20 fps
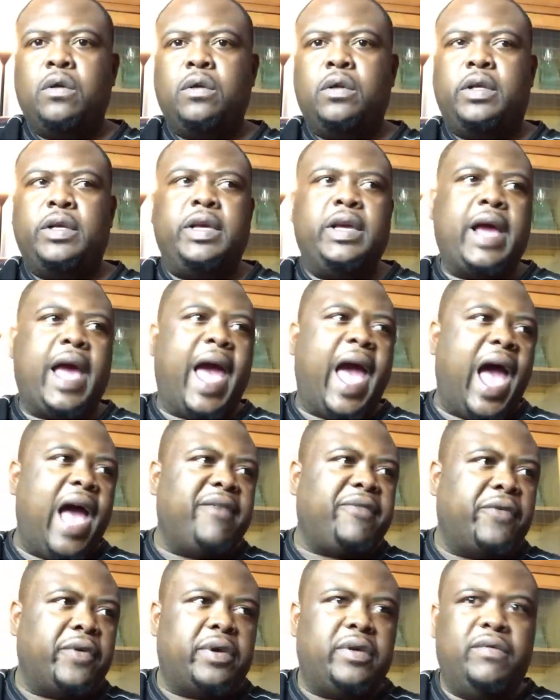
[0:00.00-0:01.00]
the
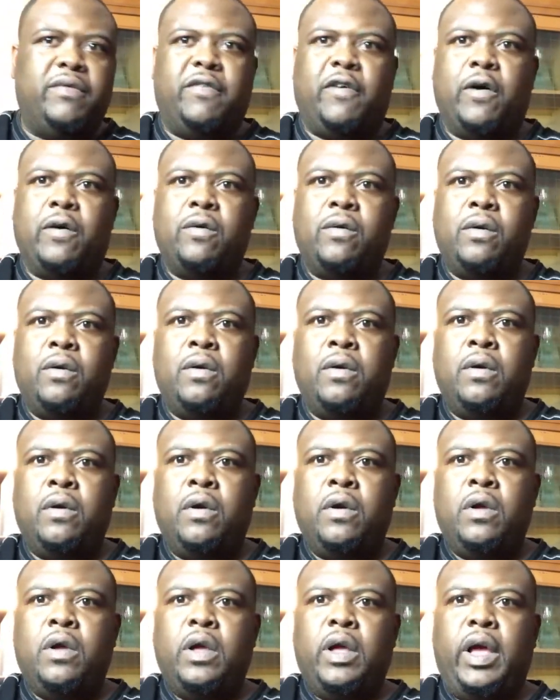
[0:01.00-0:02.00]
African folk,
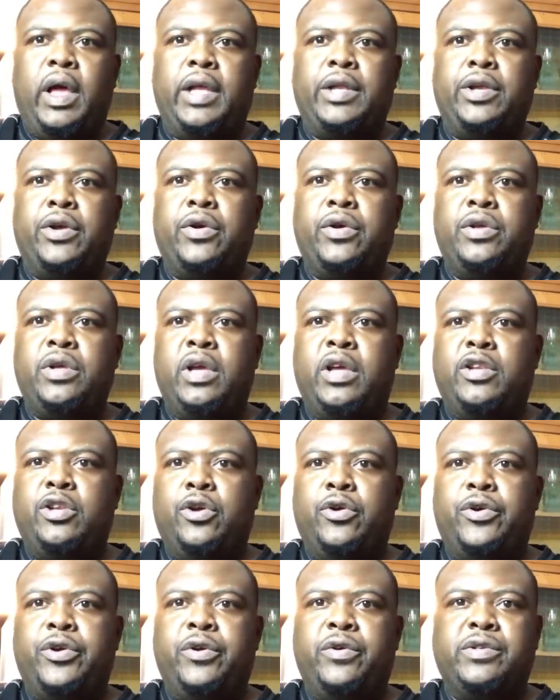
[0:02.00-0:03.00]
and
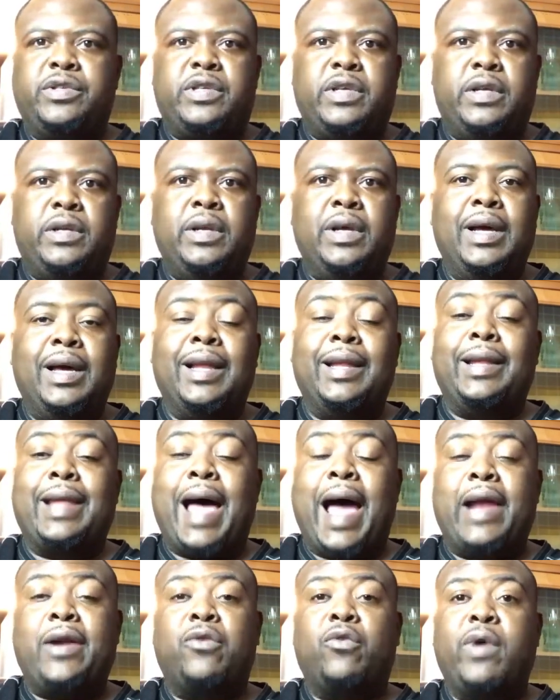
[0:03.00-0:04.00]
you're using a
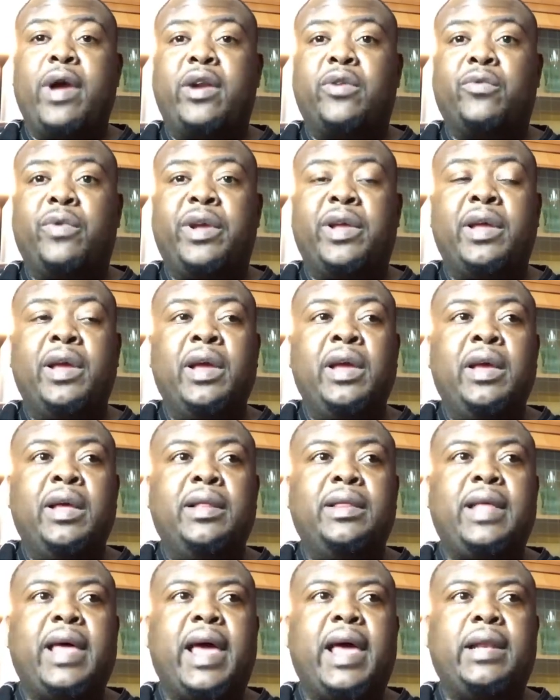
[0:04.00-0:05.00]
lot of rhetoric
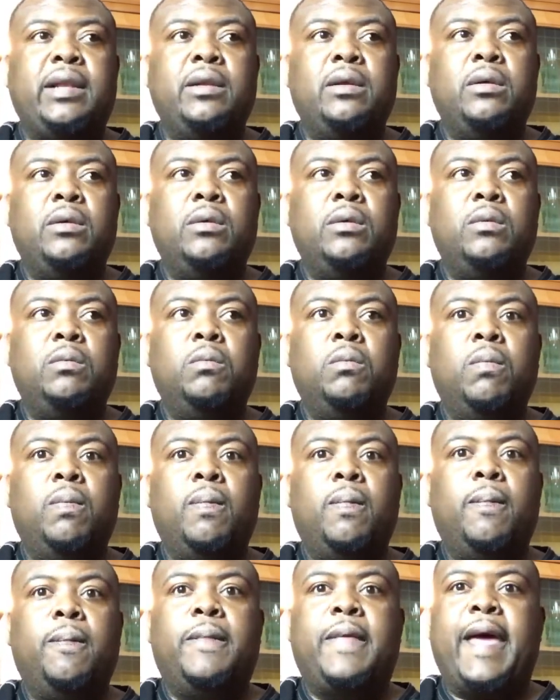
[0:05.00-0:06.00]
that
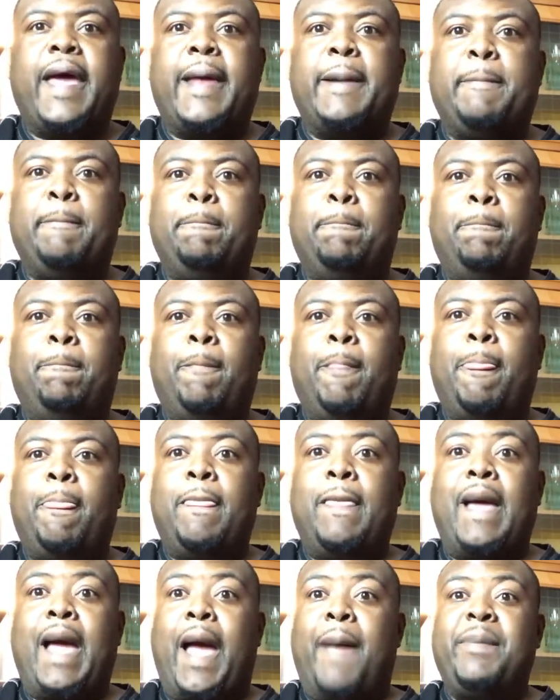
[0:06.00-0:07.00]
that
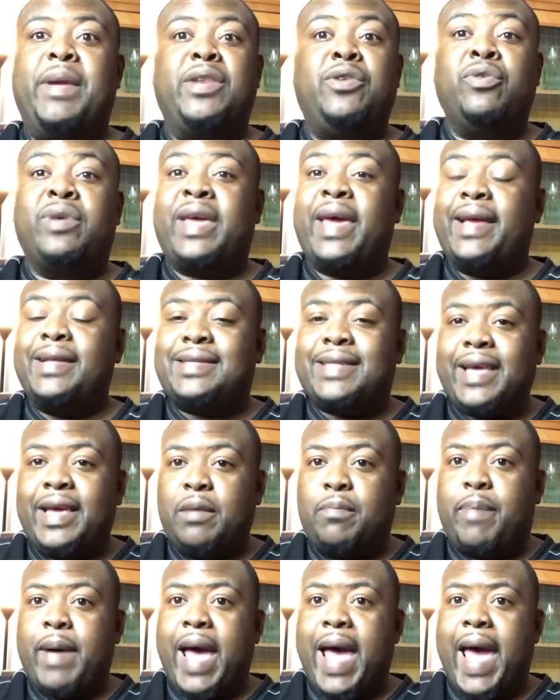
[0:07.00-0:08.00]
I mean you can't
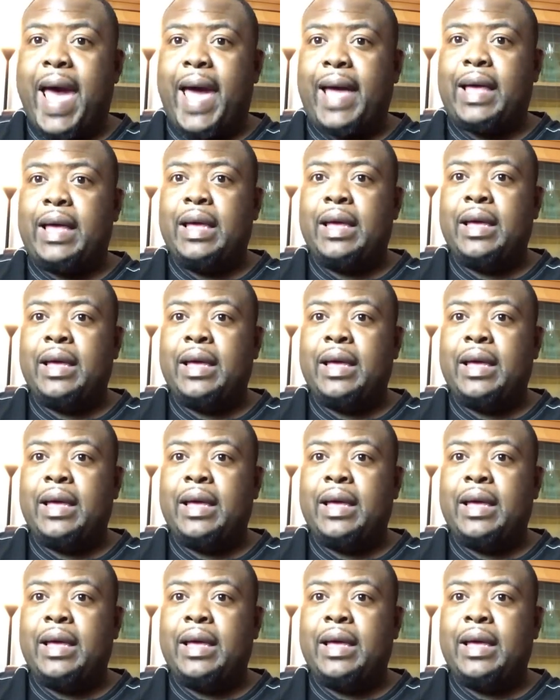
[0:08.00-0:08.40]
take back.